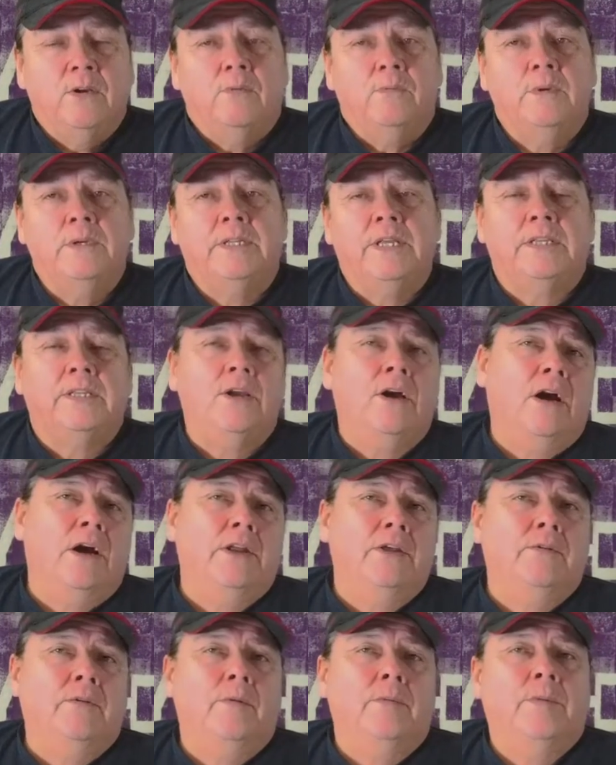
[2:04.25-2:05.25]
We take the
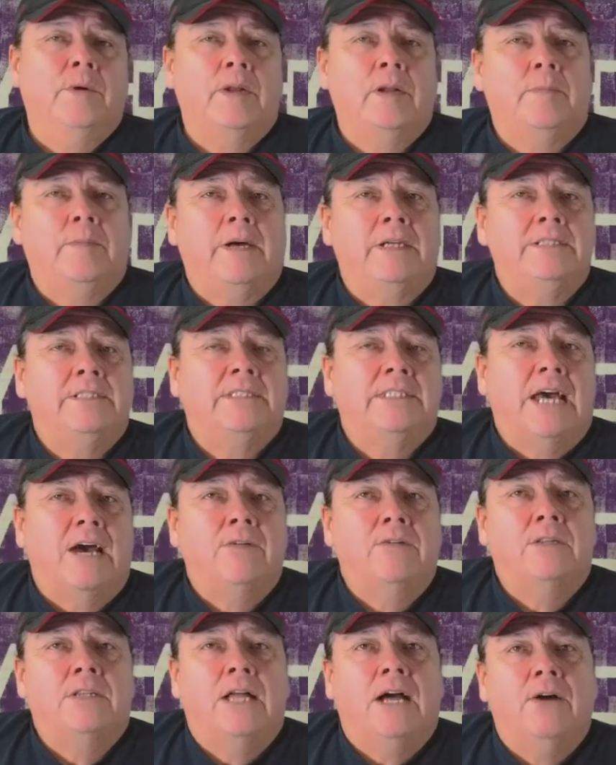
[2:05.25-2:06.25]
audio and we put it up on
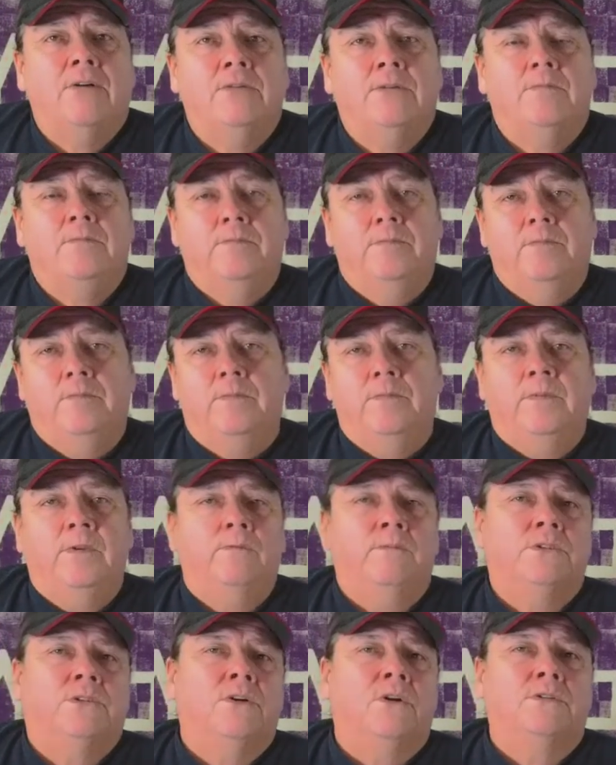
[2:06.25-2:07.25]

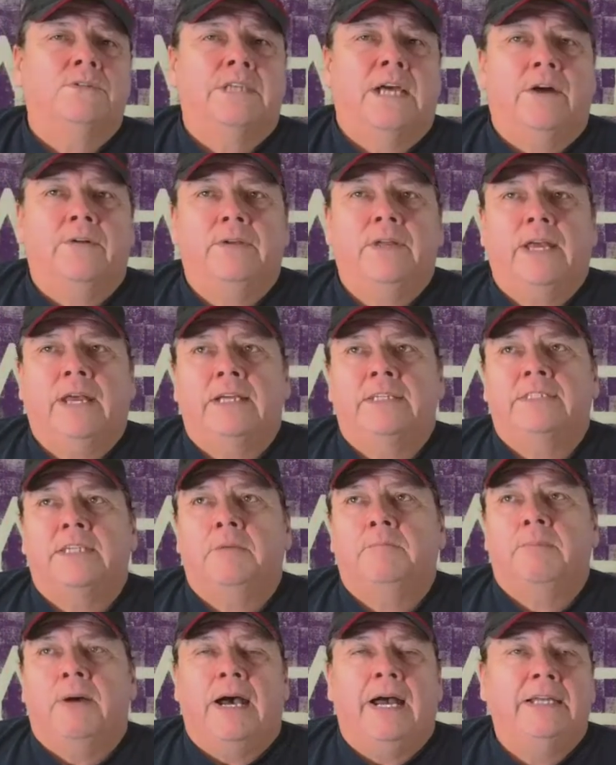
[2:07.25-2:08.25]
SoundCloud, which goes out as
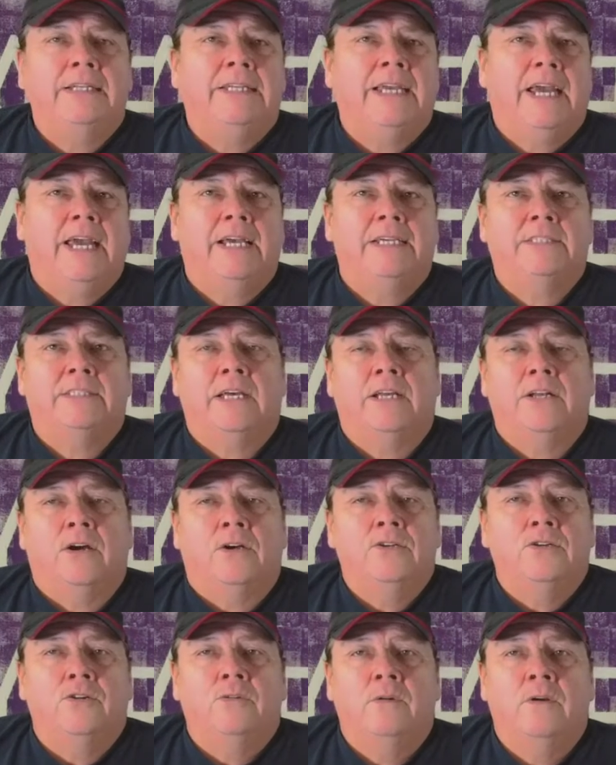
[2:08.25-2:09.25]
a podcast on
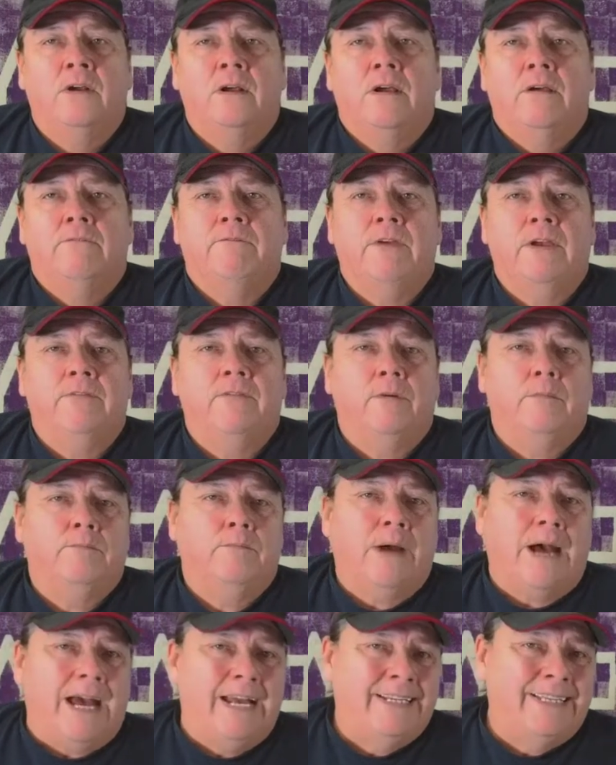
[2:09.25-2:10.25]
all your favorite
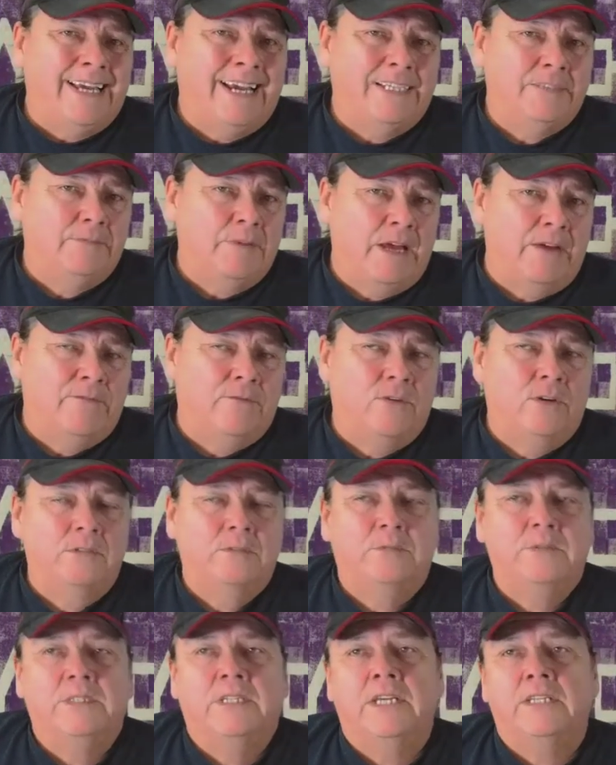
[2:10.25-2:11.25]
podcast
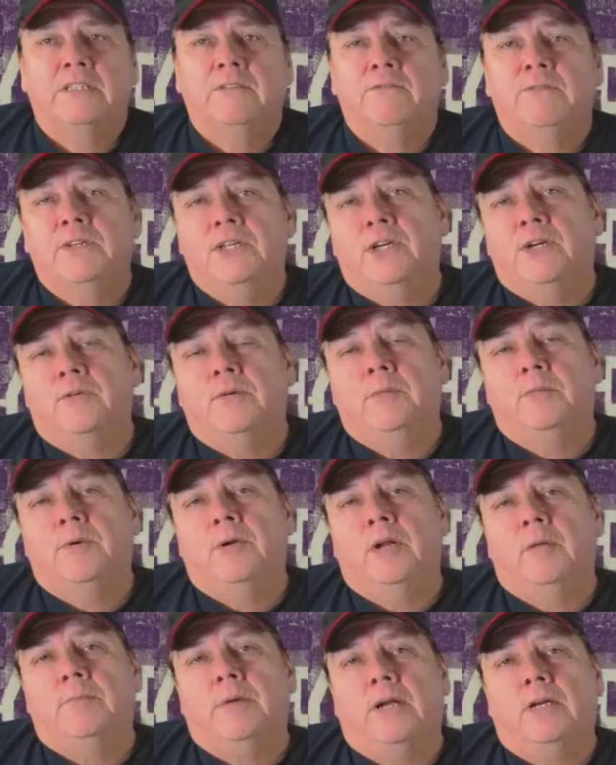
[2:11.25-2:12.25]
platforms. We take the video and we
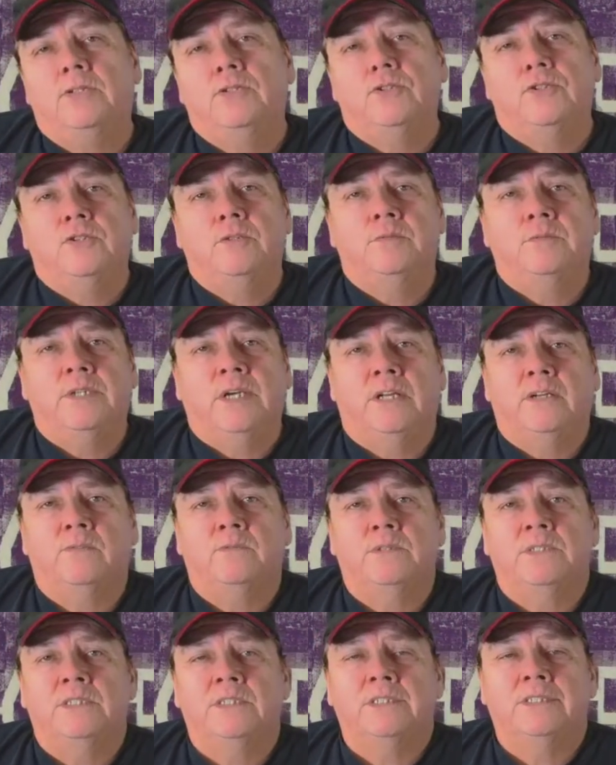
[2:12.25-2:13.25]
put it up on our YouTube channel,
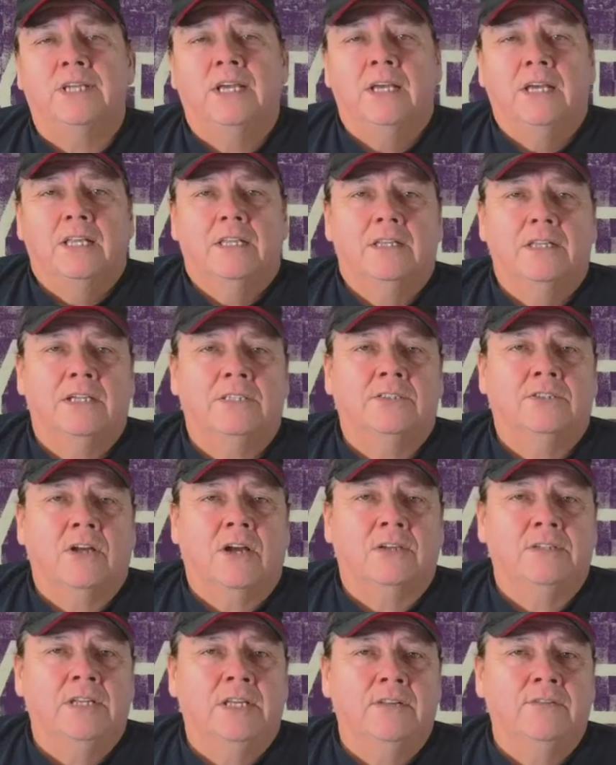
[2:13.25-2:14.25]
which is Let's
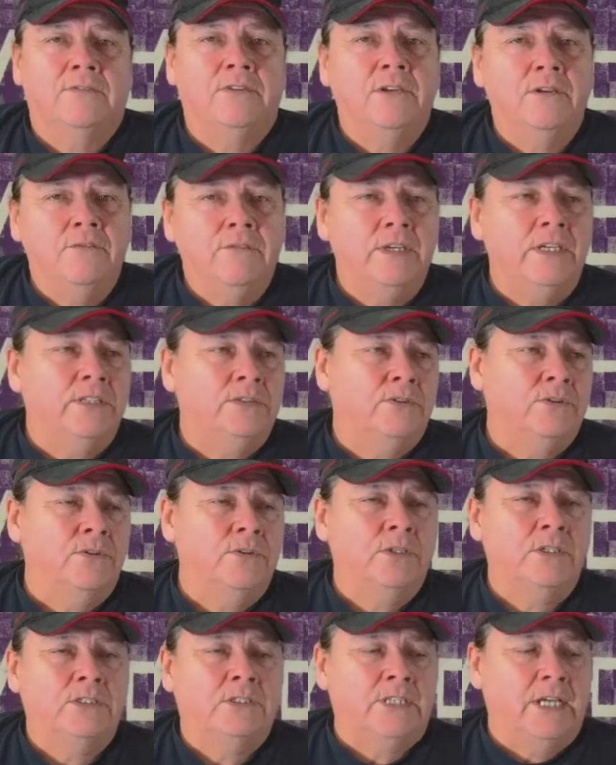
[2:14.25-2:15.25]
Talk Native TV. So
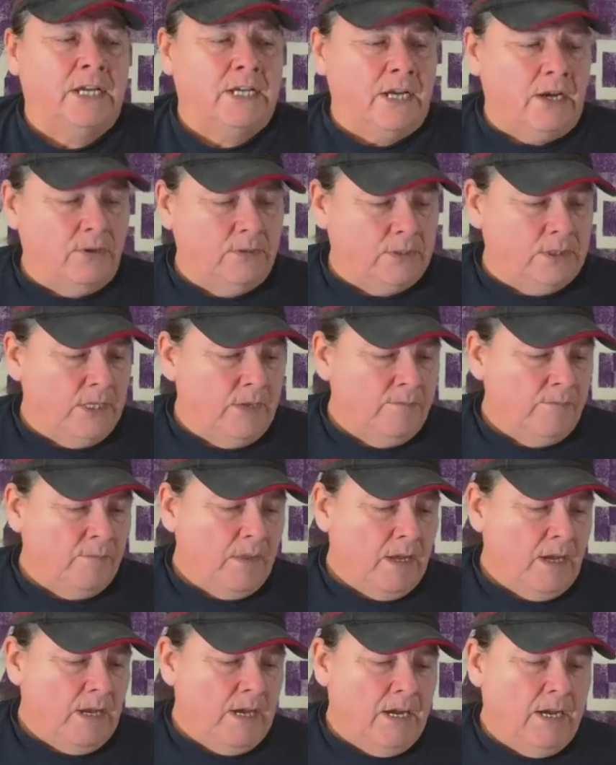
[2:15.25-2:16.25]
you can check out
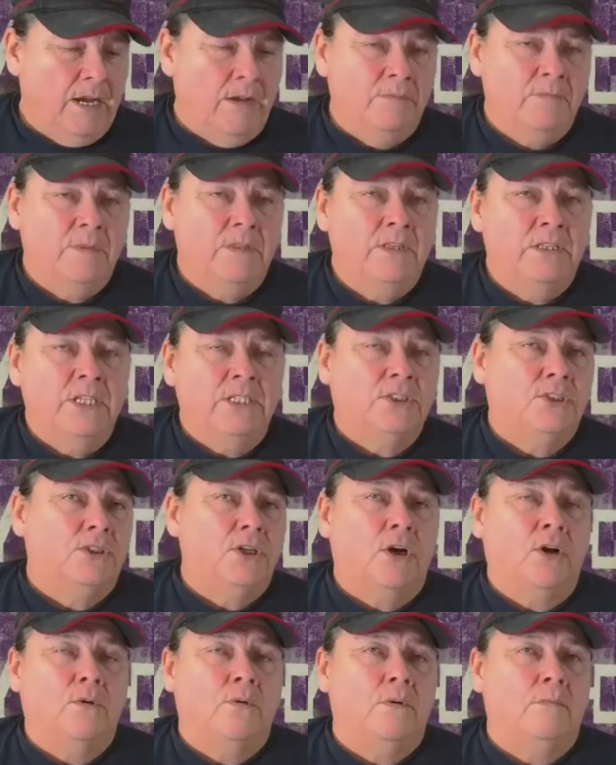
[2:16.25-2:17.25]
um, this
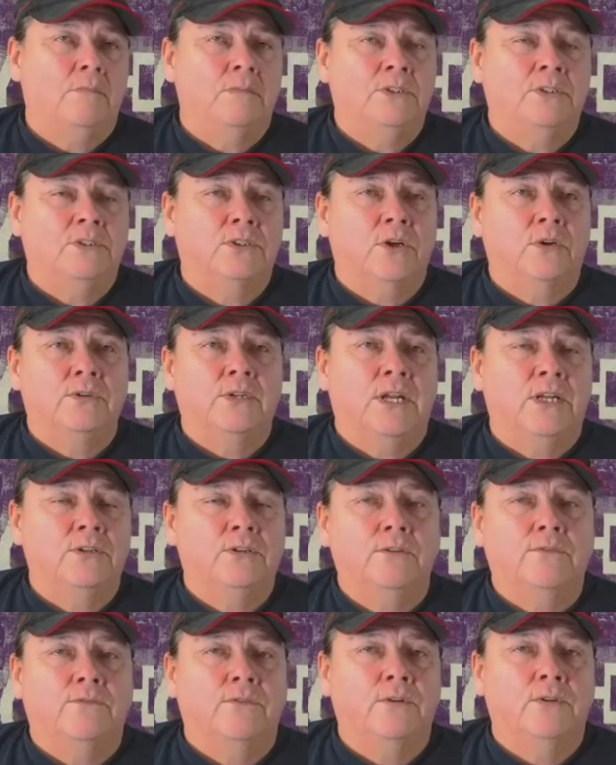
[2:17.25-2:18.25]
show, the show that I
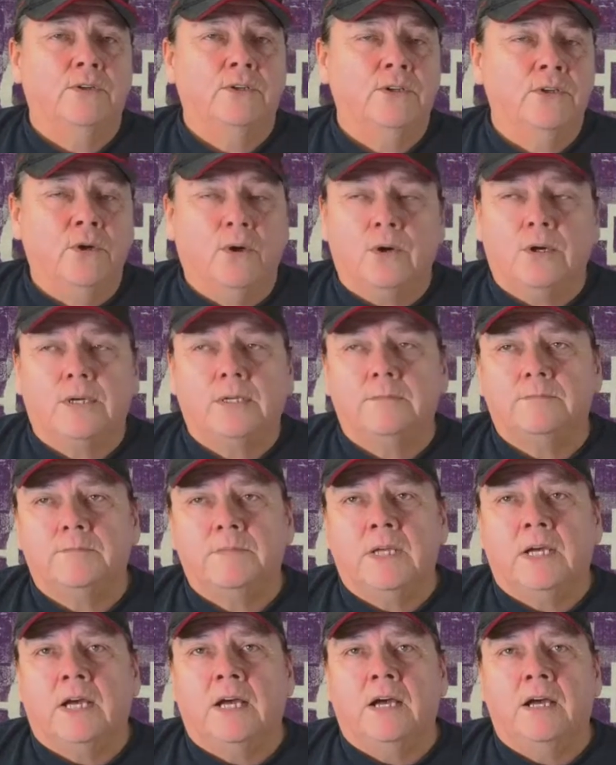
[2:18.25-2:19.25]
do for New York
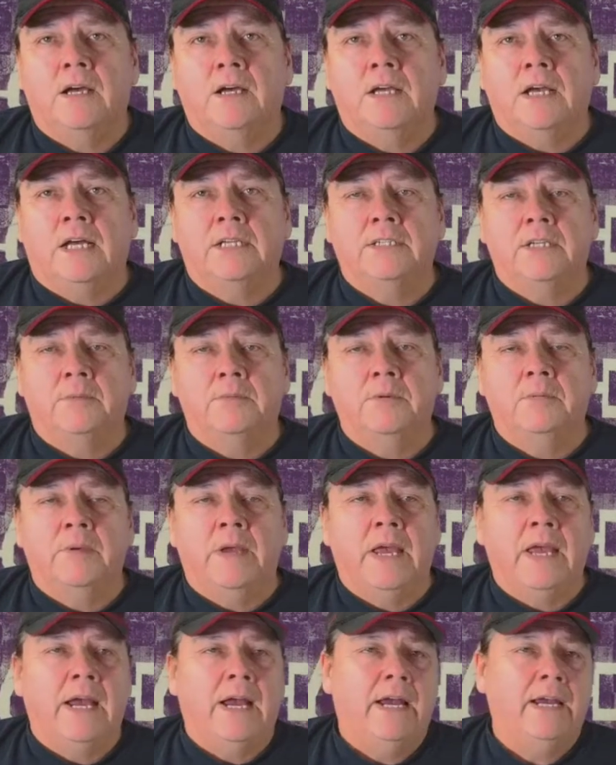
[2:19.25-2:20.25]
uh, on
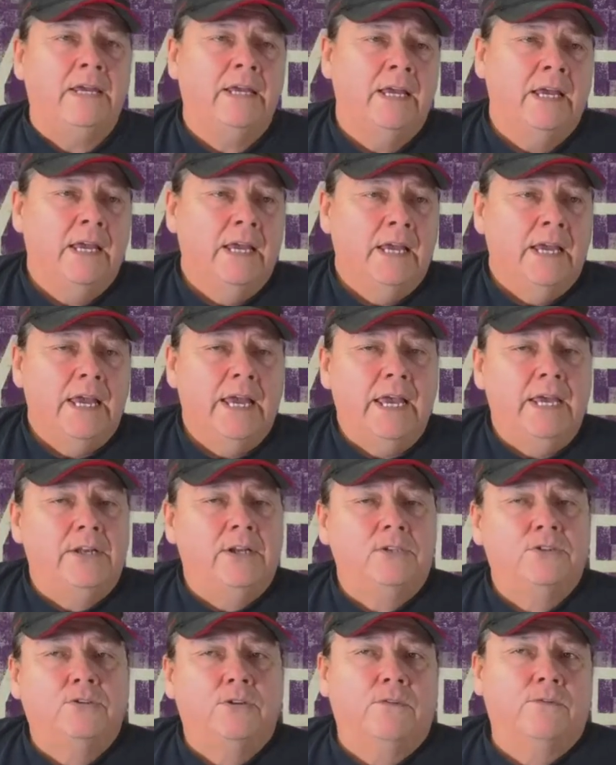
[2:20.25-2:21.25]
WBAI, and
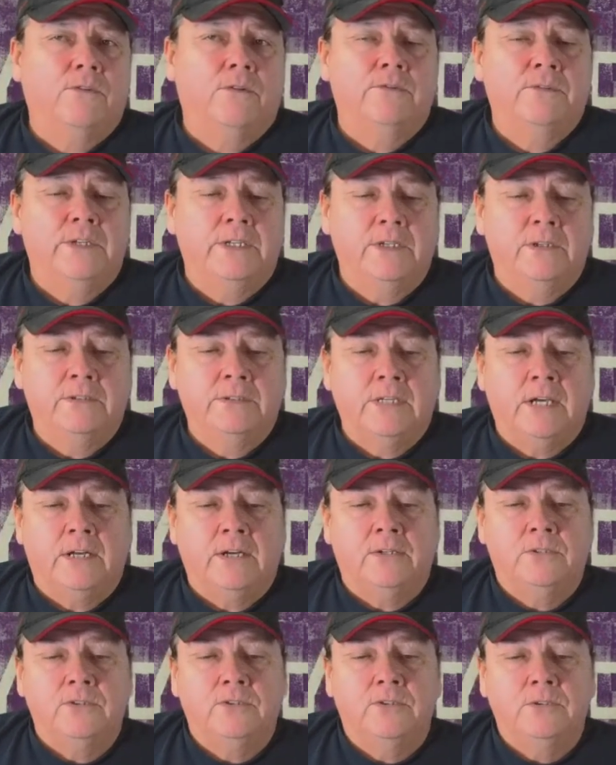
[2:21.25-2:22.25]
our short form videos on
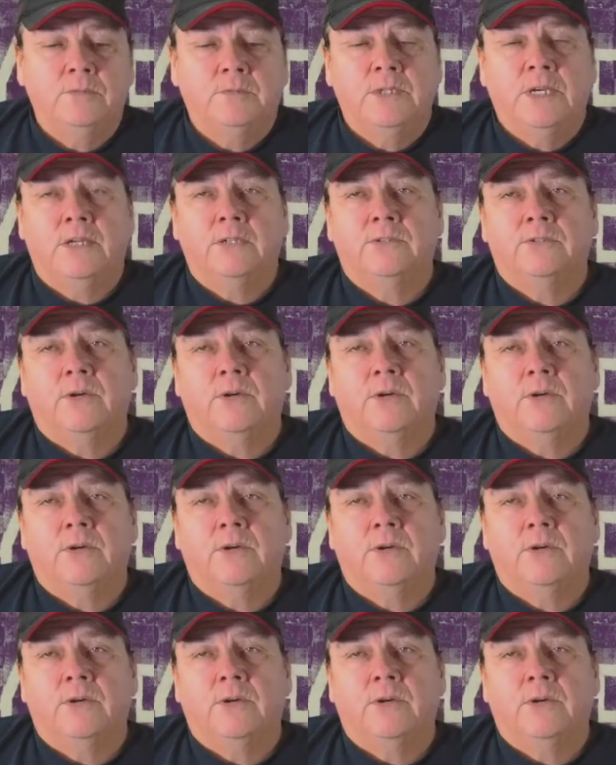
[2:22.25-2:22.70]
our YouTube channel.